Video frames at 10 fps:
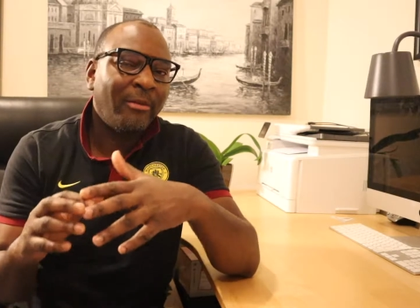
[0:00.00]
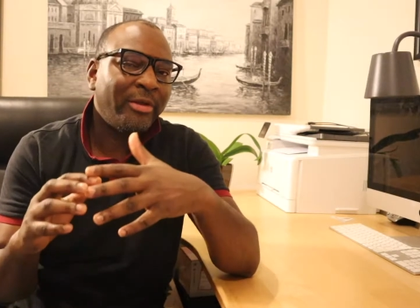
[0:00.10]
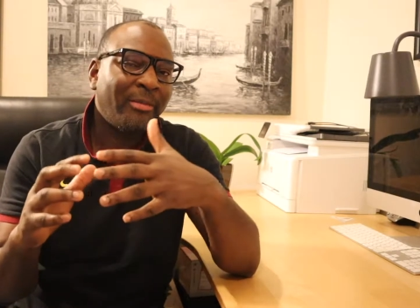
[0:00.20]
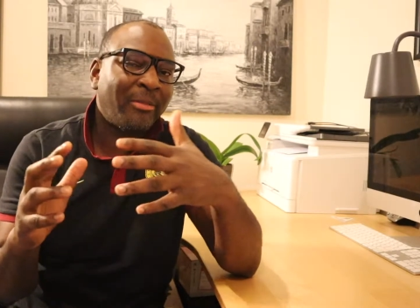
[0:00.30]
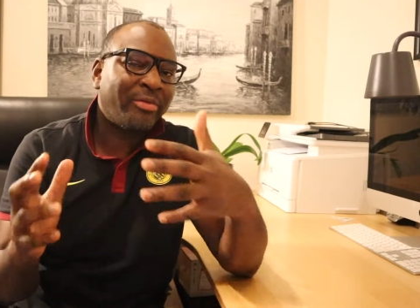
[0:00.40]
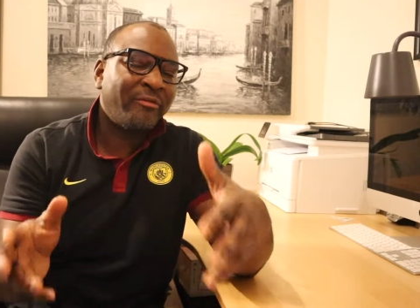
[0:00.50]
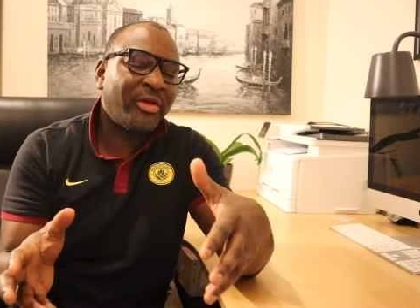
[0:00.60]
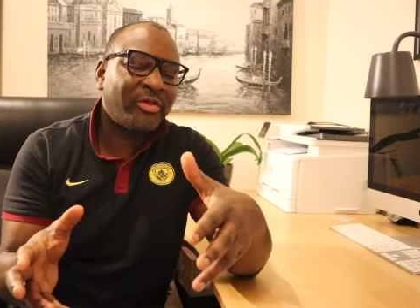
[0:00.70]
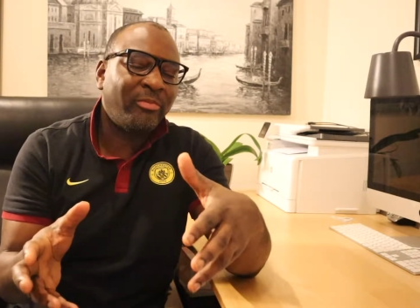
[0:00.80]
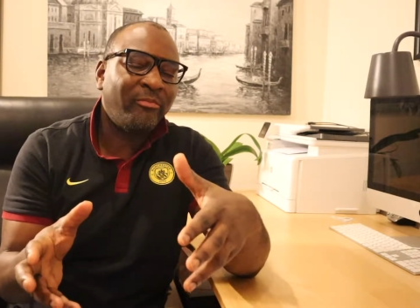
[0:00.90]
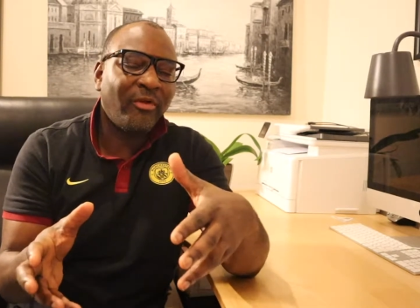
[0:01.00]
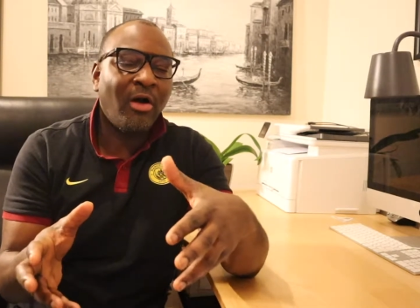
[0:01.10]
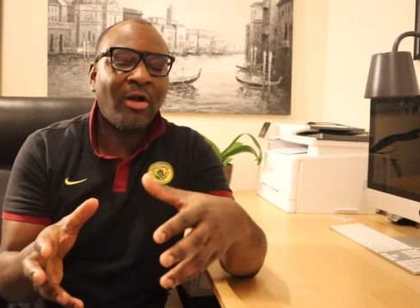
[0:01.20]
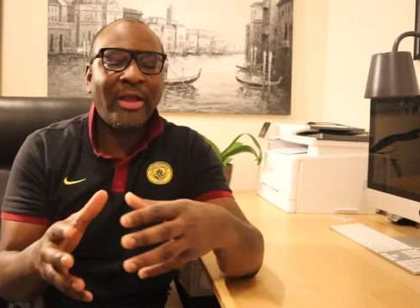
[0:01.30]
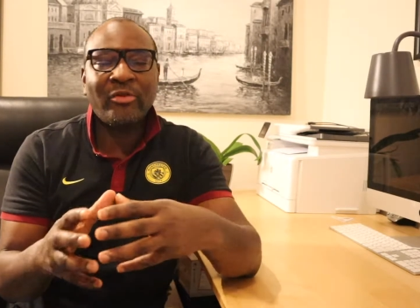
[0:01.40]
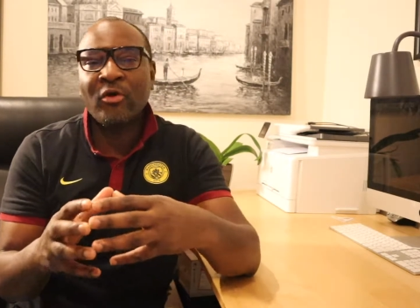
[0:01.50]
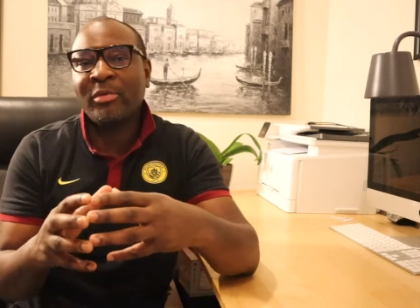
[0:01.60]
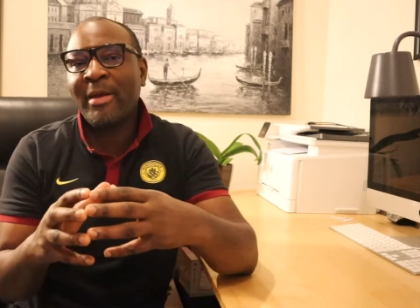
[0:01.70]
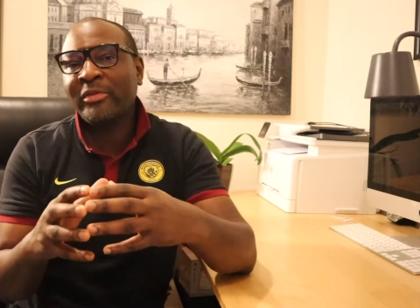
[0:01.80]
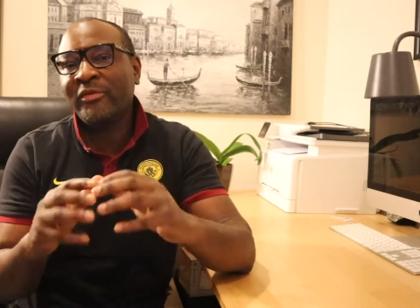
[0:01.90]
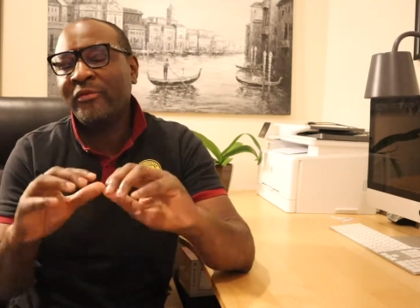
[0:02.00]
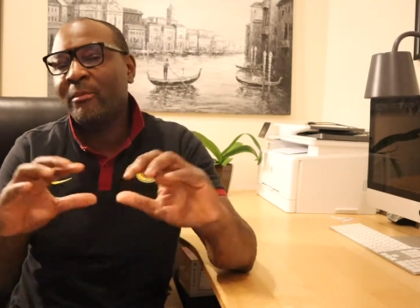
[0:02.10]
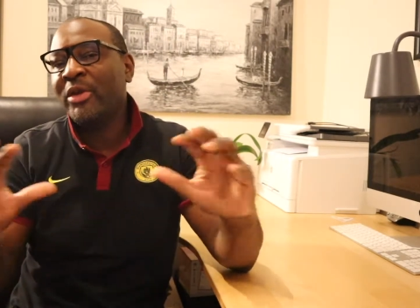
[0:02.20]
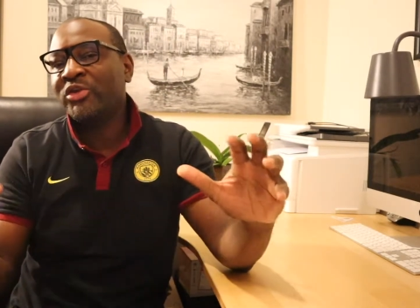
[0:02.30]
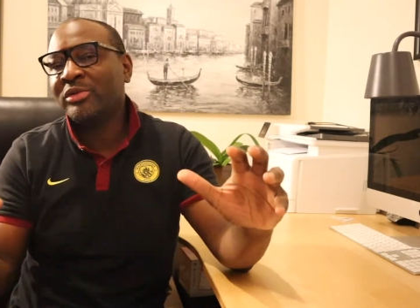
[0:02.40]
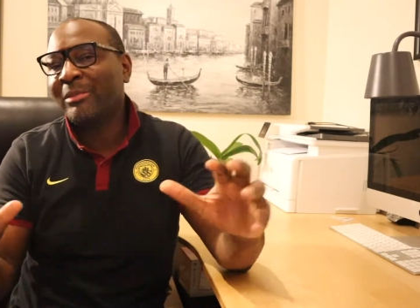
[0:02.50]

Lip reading: In my previous vlog, I talked about the formation.